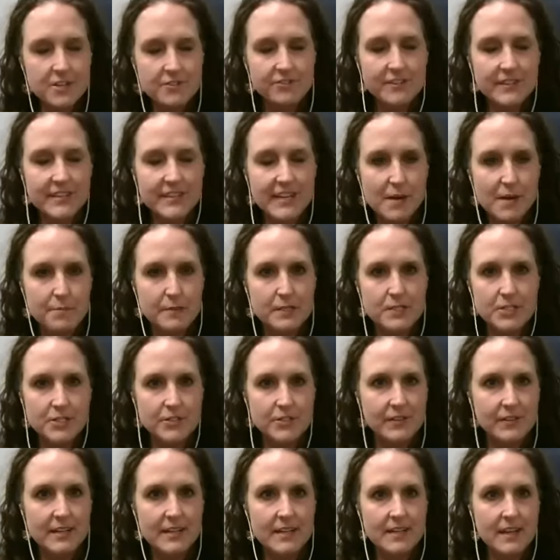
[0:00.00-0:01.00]
you for the
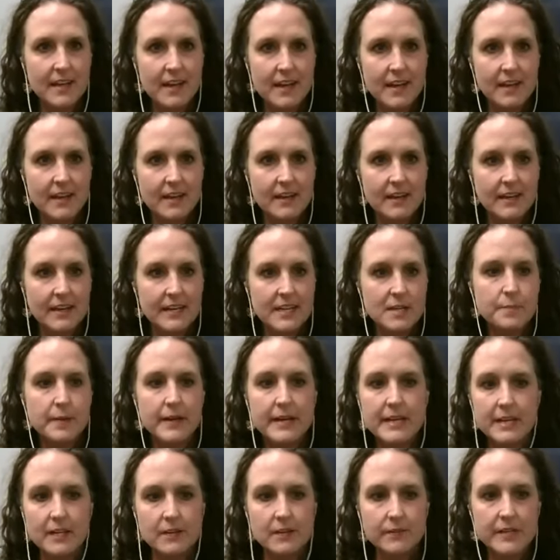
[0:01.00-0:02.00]
opportunity. And
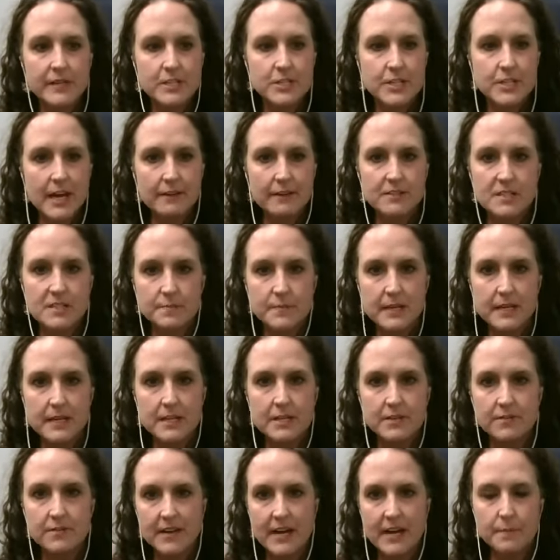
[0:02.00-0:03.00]
anybody can reach out to me.
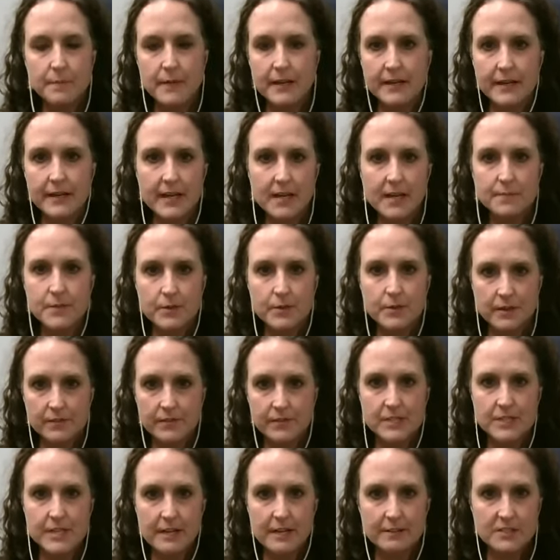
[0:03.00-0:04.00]
You've got my name. You can
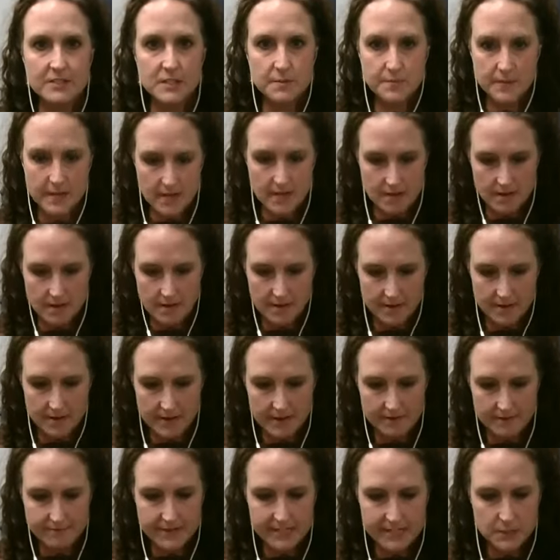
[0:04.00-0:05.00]
reach out to me on
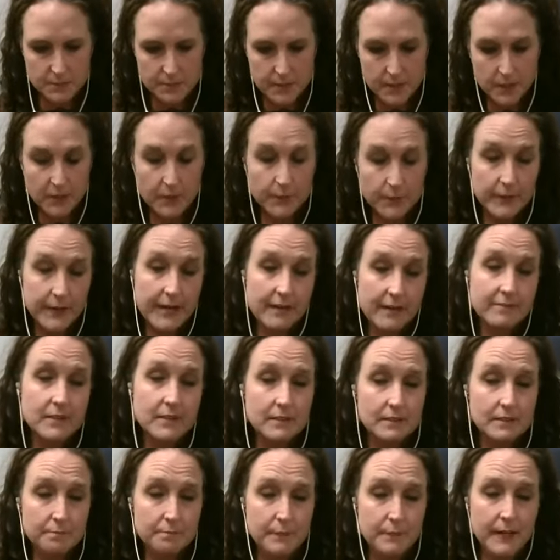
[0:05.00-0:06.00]
uh, Facebook or
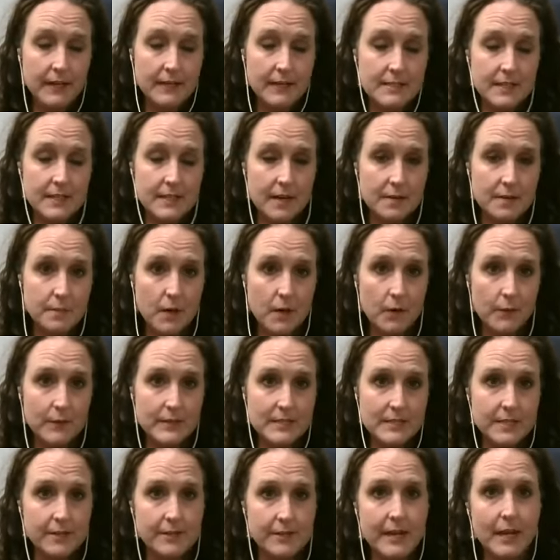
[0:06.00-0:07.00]
whatever, but I'm
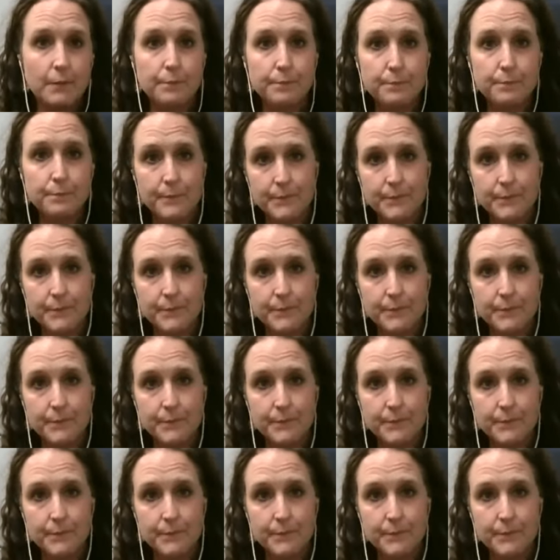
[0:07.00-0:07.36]
always here to help.